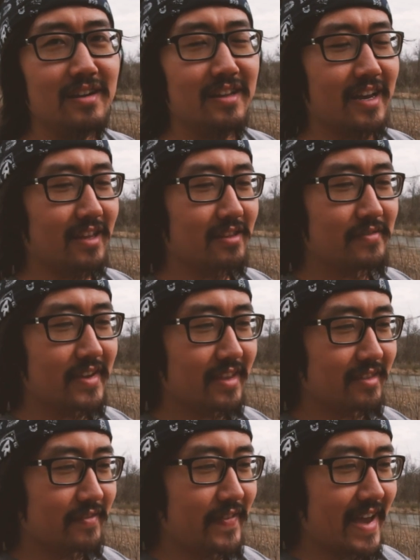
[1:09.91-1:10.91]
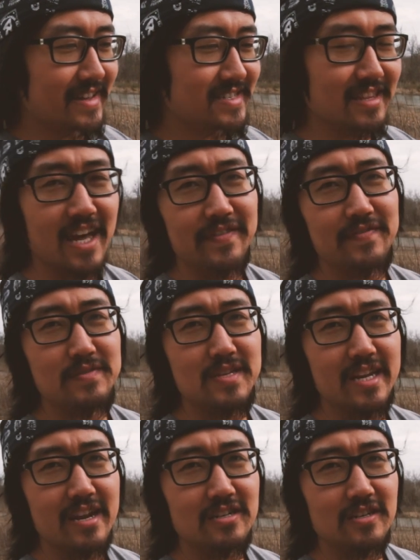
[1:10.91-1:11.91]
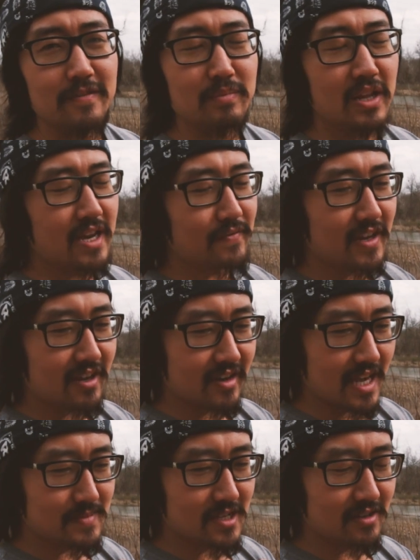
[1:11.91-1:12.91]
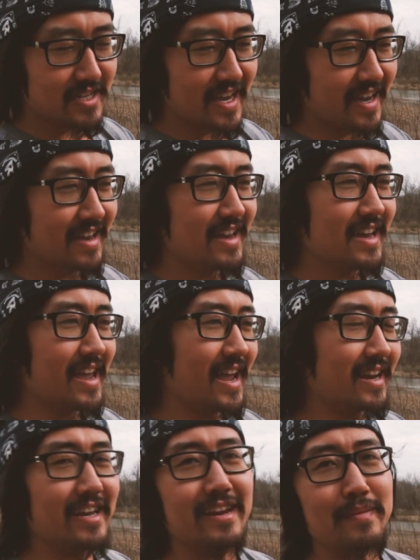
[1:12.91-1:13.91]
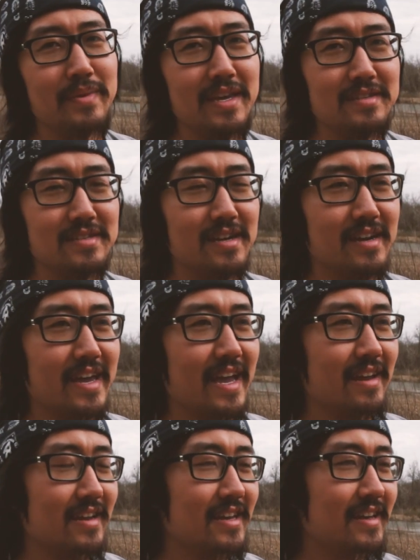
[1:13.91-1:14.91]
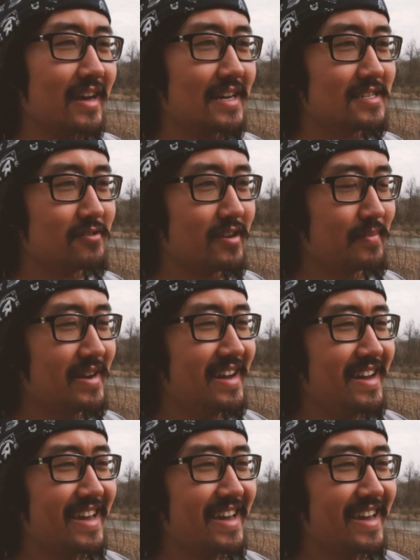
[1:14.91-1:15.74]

like living the fantasy life of a teenager, of playing video games all day and eating pizza and eating ice cream